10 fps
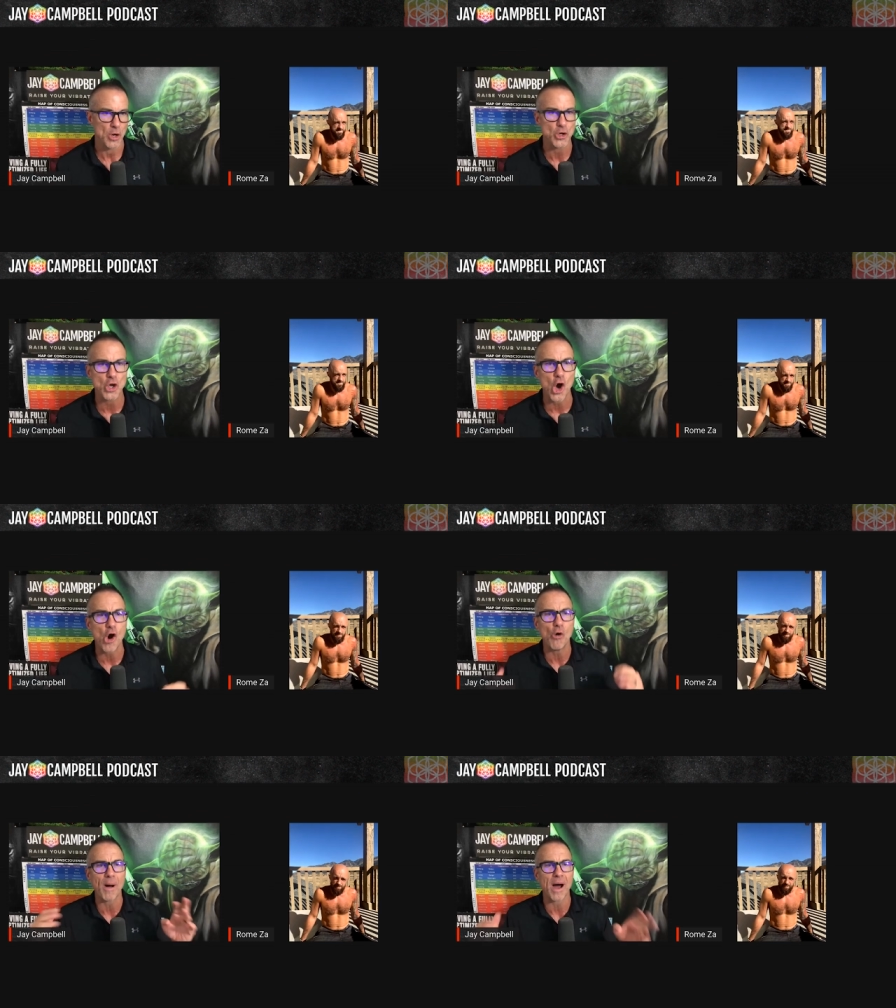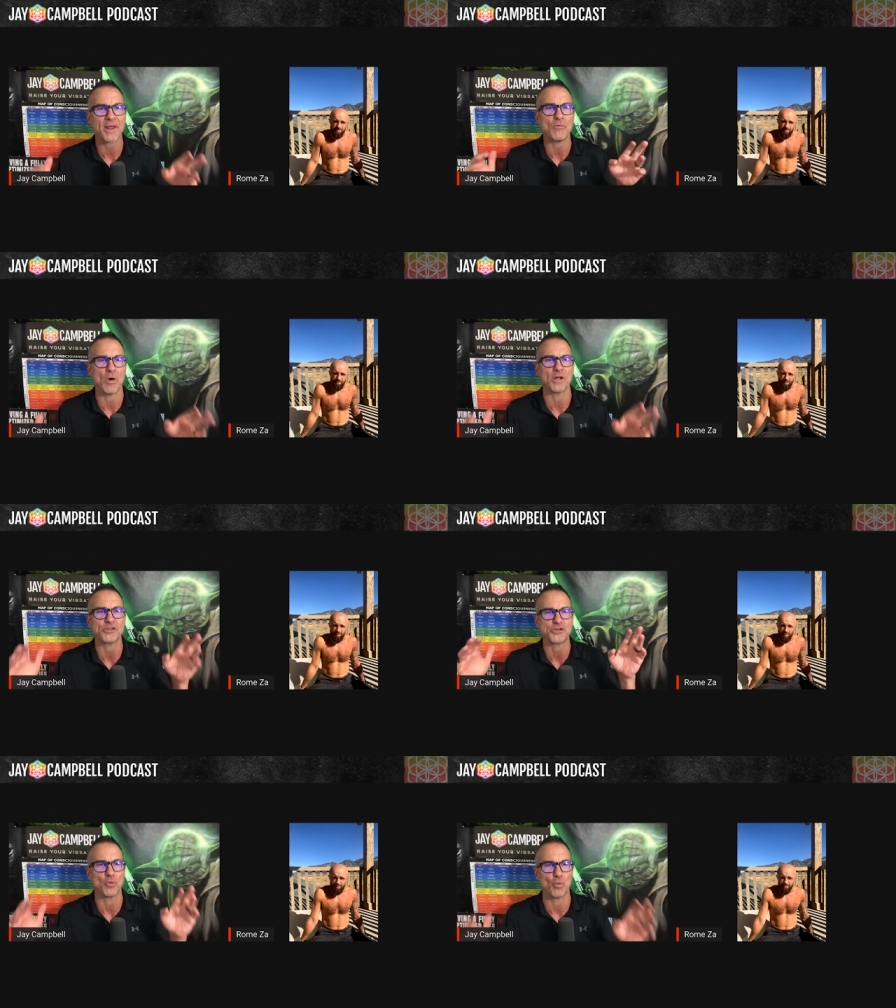Nobody
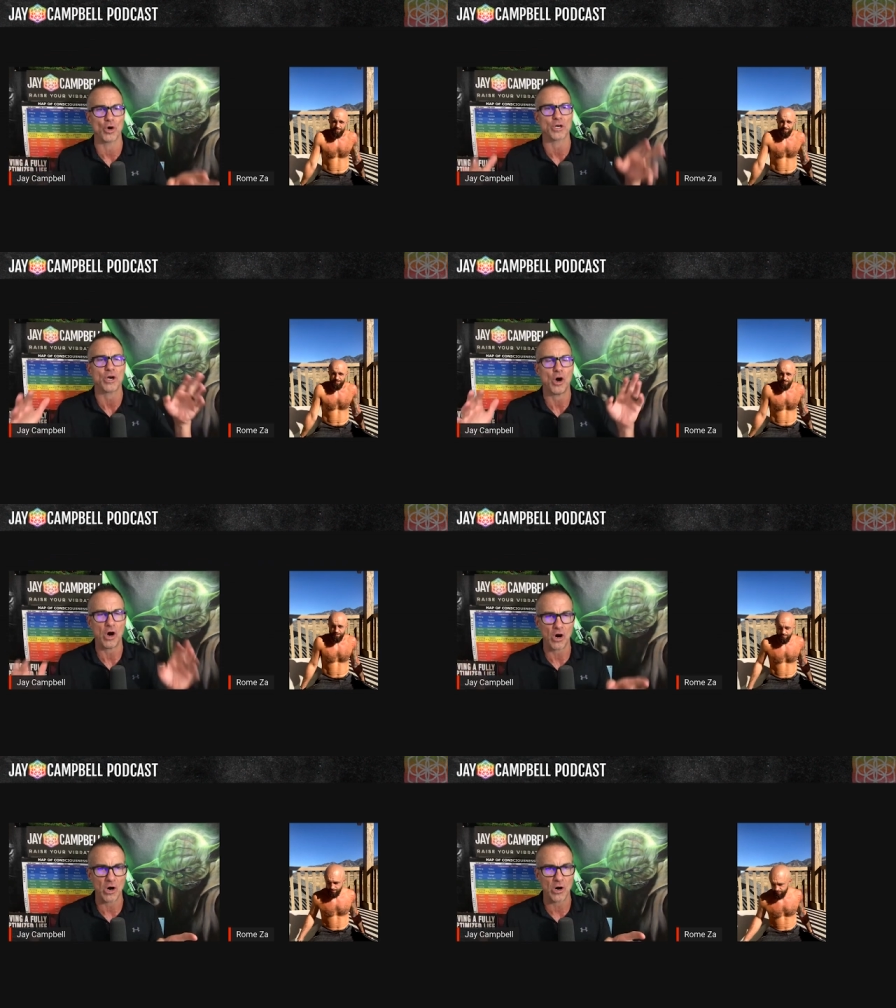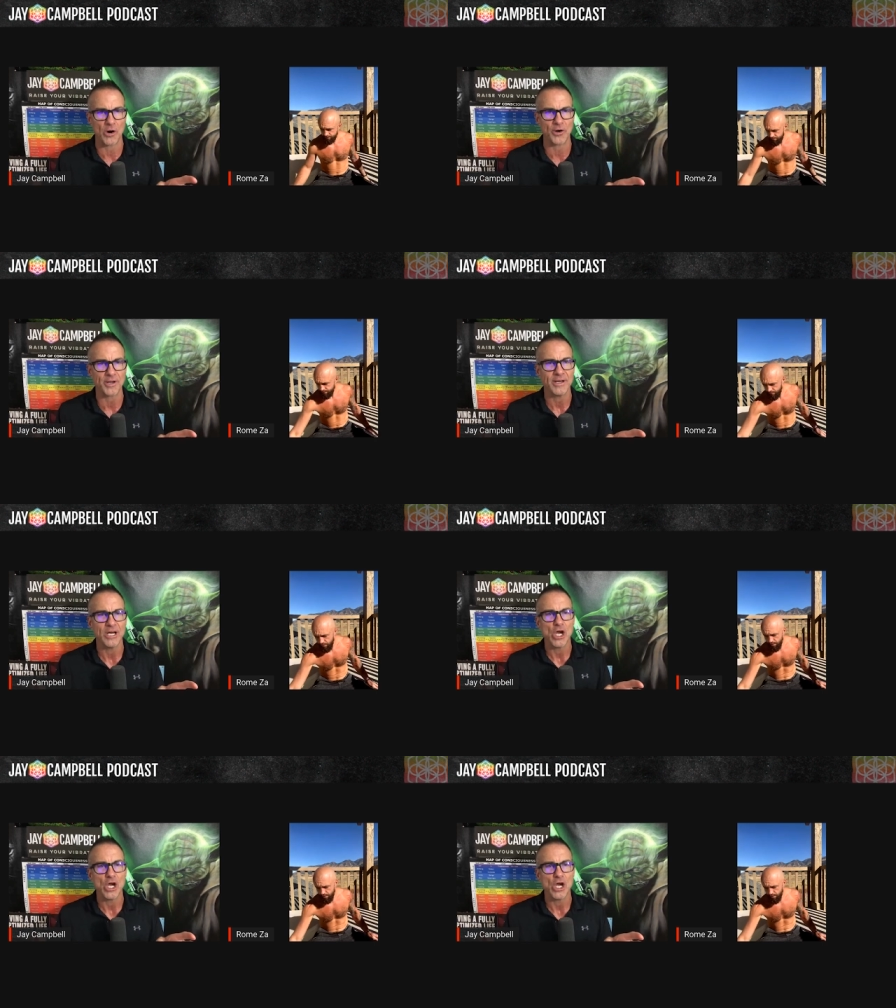wants to work hard